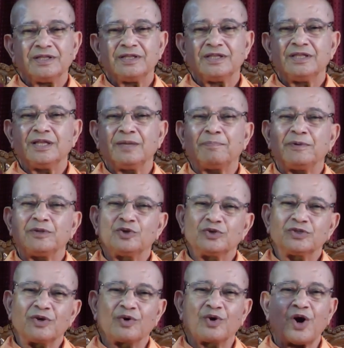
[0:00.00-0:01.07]
The Pitrus
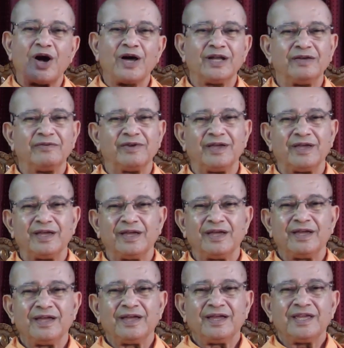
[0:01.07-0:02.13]
have gone away.
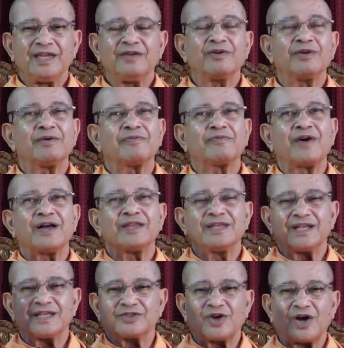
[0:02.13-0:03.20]
Even my father
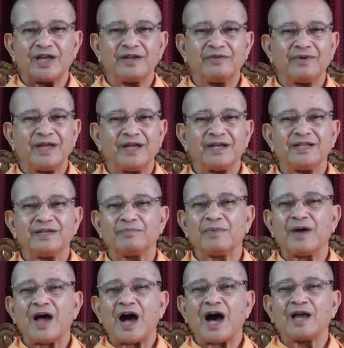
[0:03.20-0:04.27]
has gone away and
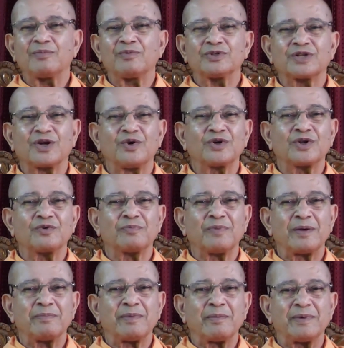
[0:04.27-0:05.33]
I'm almost out of my
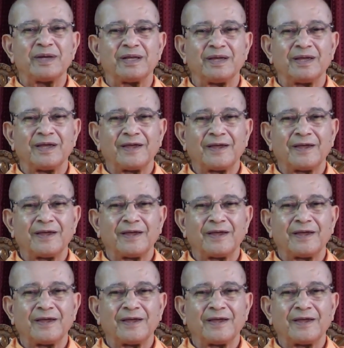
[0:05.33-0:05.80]
memory.